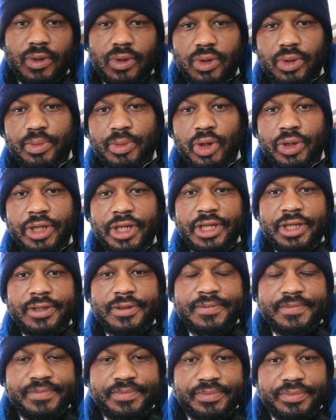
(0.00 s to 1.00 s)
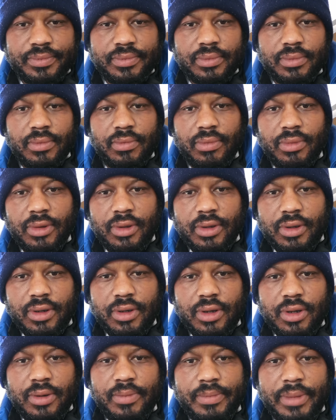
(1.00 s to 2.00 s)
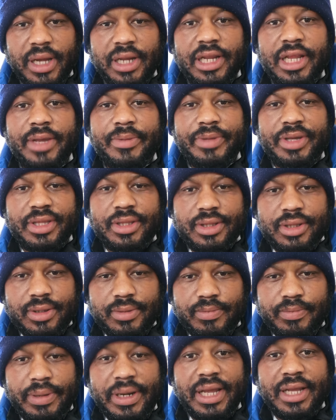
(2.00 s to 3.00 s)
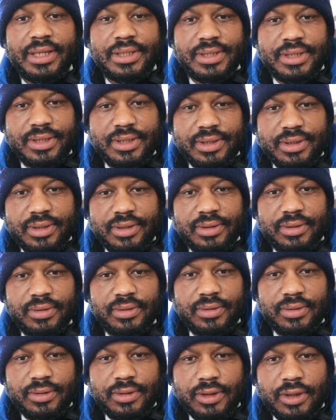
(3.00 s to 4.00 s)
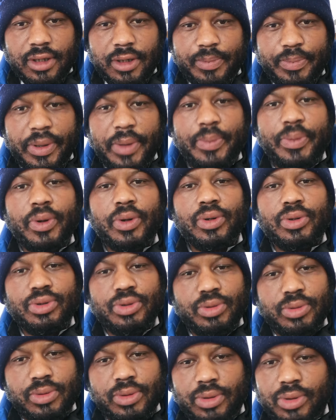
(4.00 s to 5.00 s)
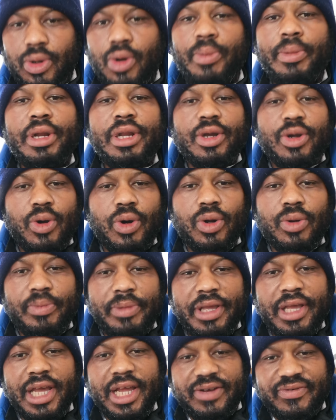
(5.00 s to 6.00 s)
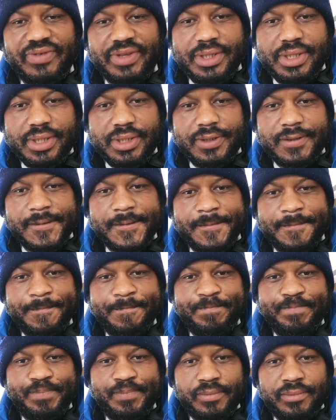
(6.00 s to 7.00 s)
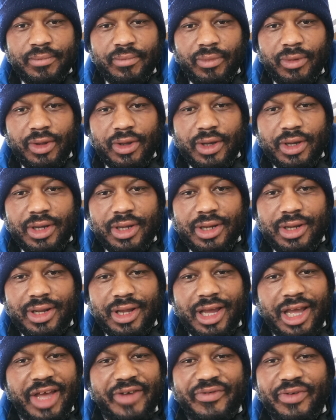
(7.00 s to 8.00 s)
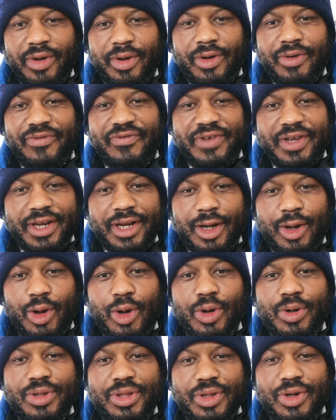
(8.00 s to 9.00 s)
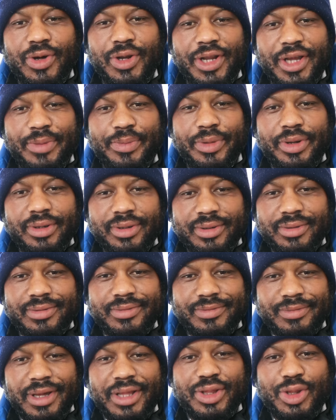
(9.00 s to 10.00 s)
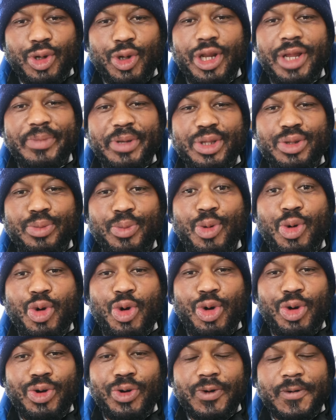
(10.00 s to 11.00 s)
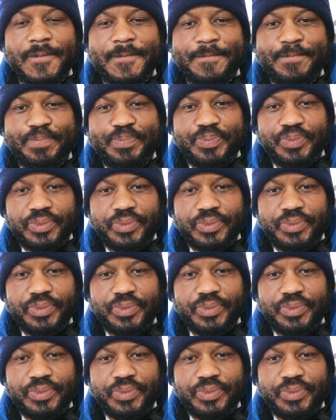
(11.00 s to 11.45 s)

good morning. Uh, my name is Blaise. Uh, people uh, normally call me Elvis. And I have a very long surname. My surname is Moukoko.